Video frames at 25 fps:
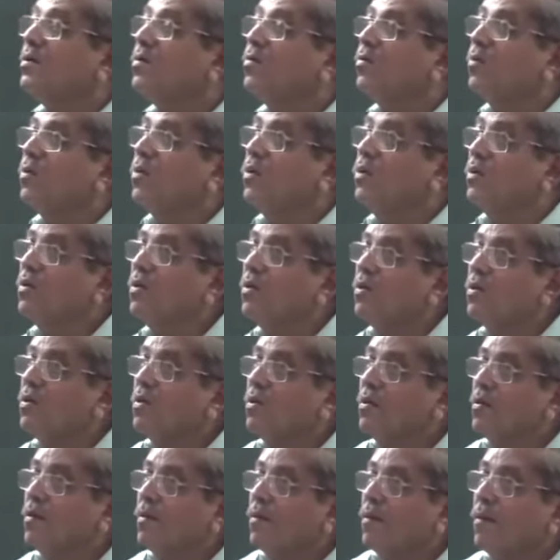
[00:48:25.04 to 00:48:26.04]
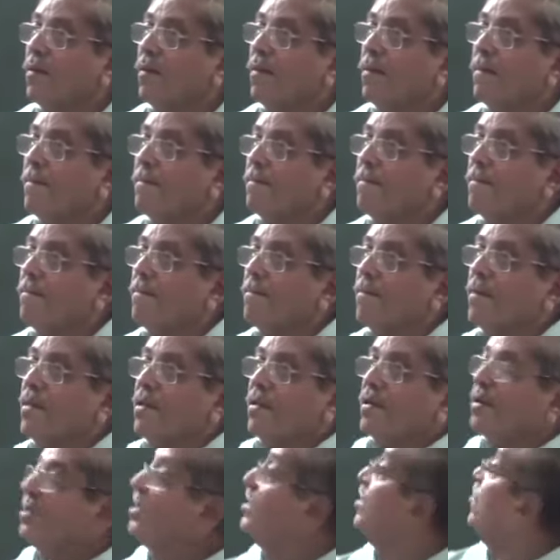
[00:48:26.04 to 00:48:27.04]
Oh,
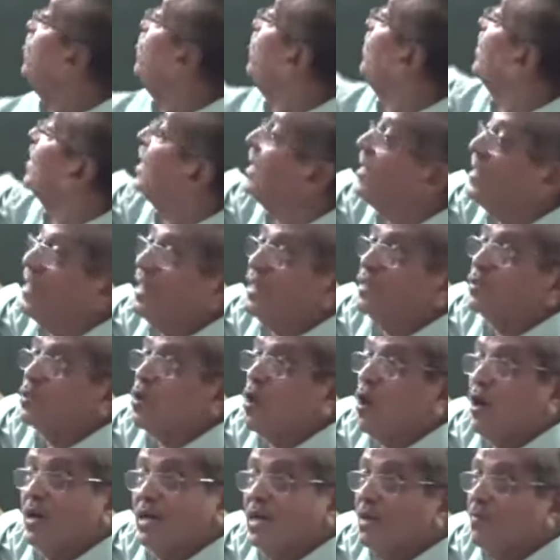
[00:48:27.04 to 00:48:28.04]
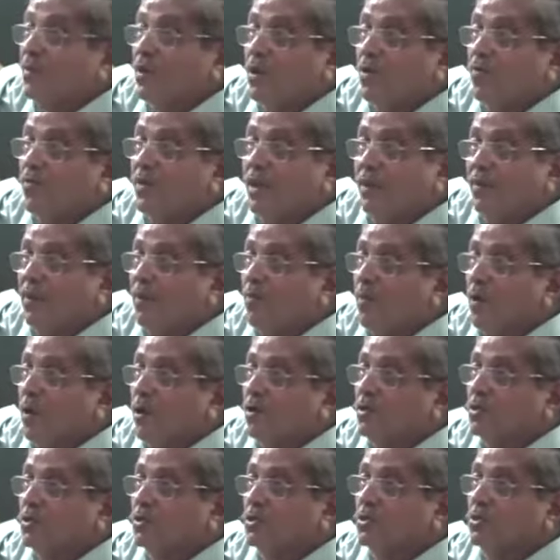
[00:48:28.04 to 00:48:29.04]
if it contains odd number of double
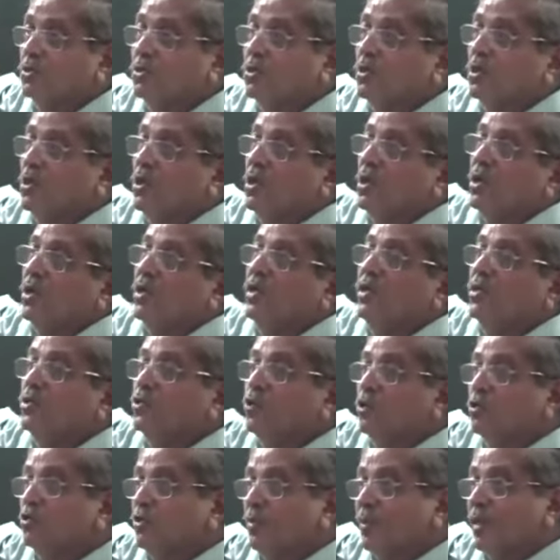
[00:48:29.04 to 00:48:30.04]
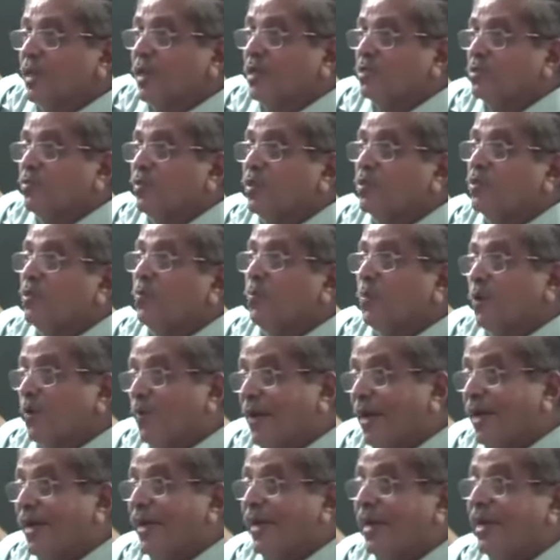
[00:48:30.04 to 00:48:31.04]
bonds, it shows geometrical isomerism,
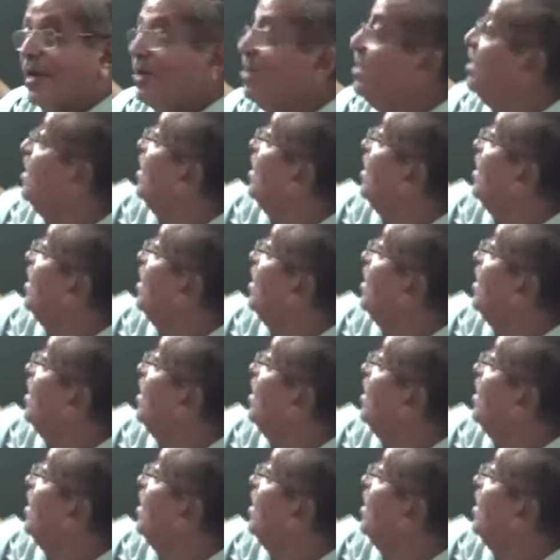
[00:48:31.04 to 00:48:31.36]
provided